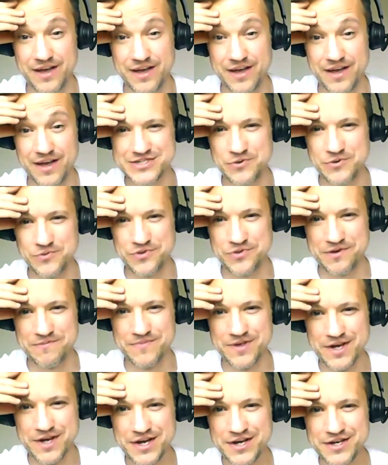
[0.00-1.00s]
I just call
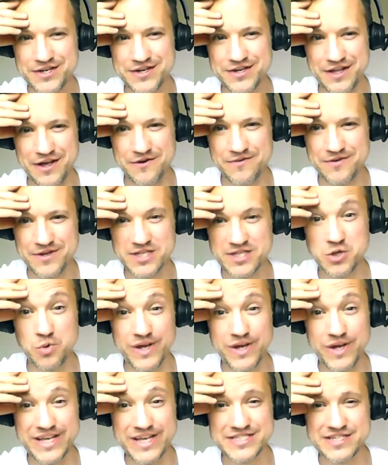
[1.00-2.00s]
them,
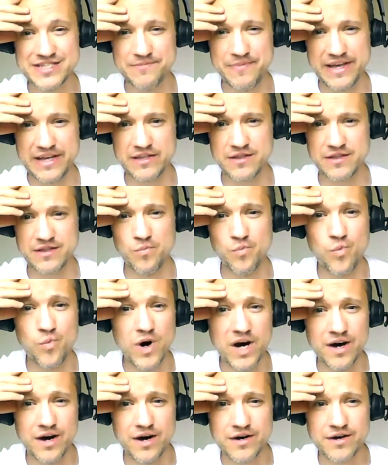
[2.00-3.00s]
tweaks to make them
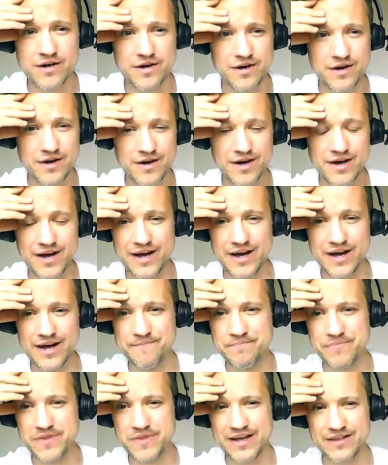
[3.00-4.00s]
work,
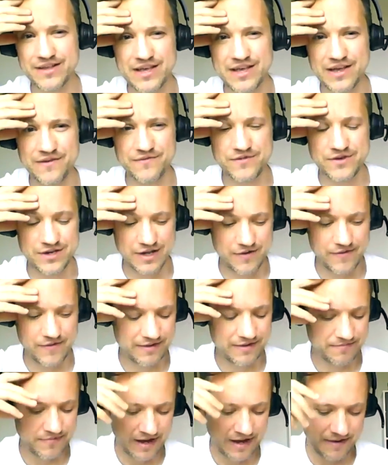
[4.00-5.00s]
and give,
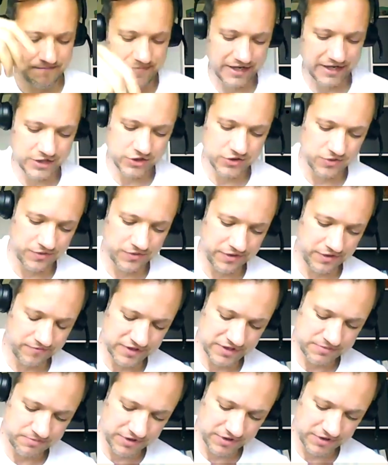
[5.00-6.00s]
and make sure that
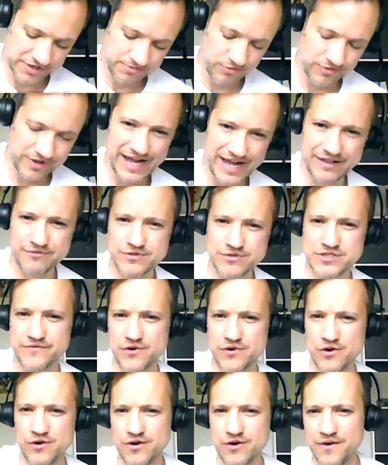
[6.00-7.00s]
responsible landlords
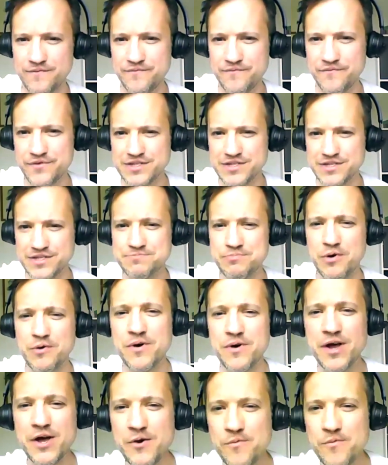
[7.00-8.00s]
have got confidence.
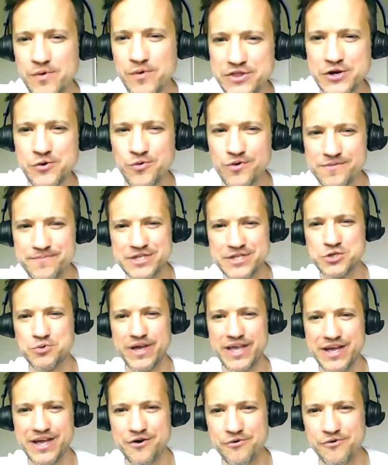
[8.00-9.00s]
But whether you call them a
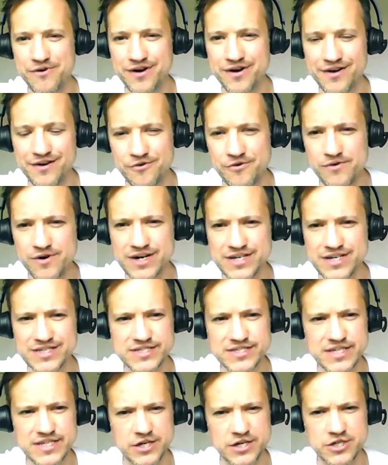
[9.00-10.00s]
tweak or a
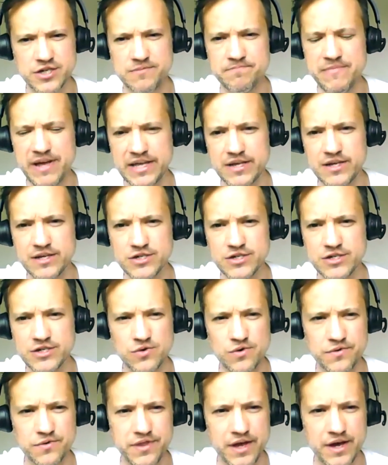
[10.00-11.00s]
concession, making
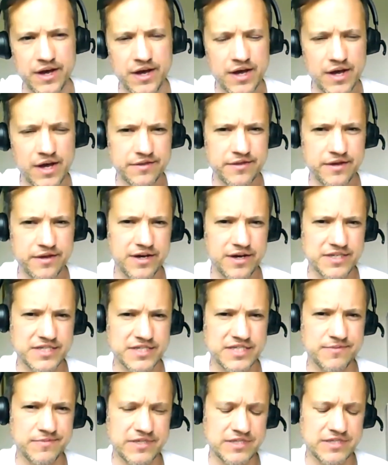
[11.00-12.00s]
sure that the
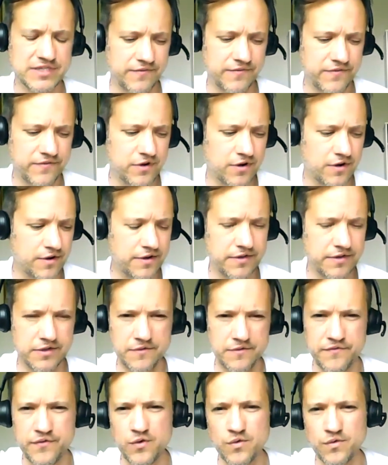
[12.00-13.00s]
customers have got
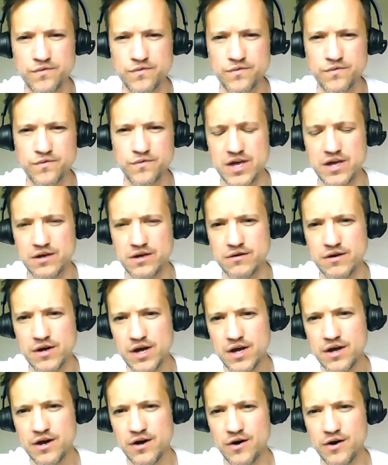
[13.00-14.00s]
the full view
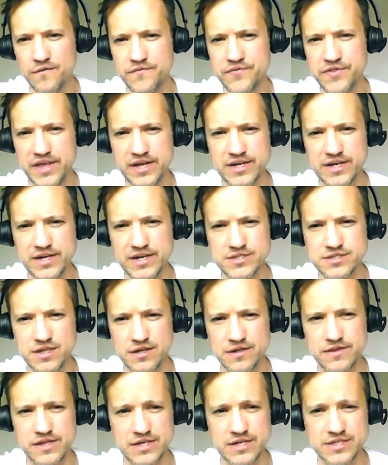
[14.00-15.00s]
of
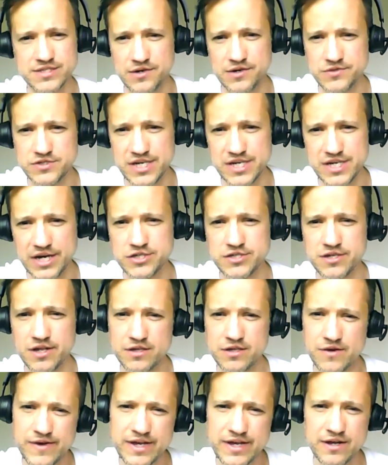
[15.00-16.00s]
things that the
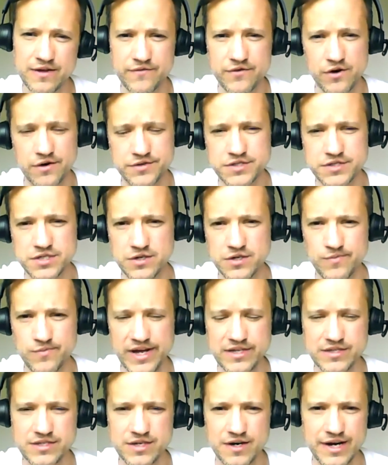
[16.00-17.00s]
association are doing, and have got a
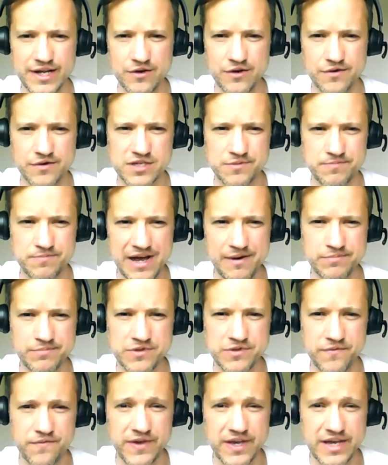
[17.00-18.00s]
two-way dialogue to be
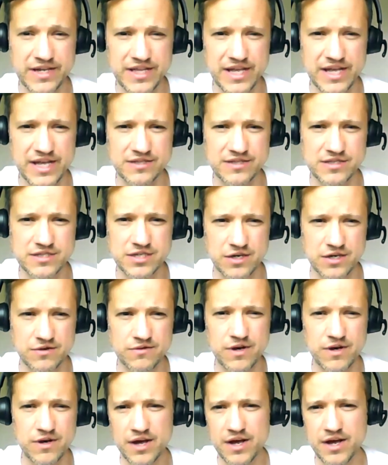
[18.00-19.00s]
able to feed
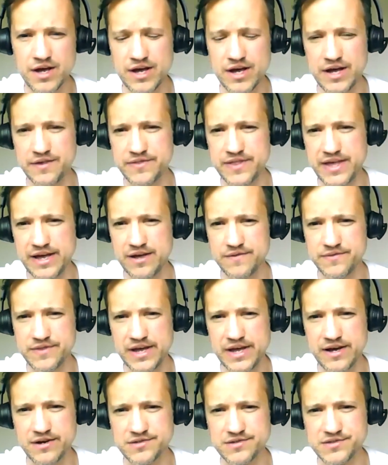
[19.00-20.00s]
into
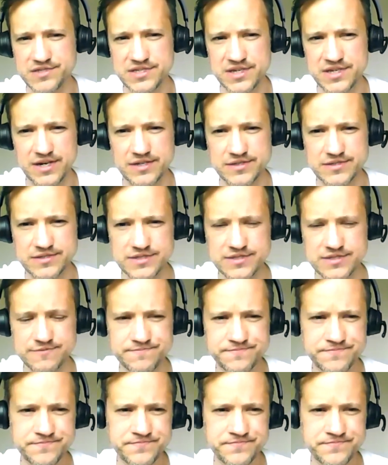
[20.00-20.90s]
their concerns.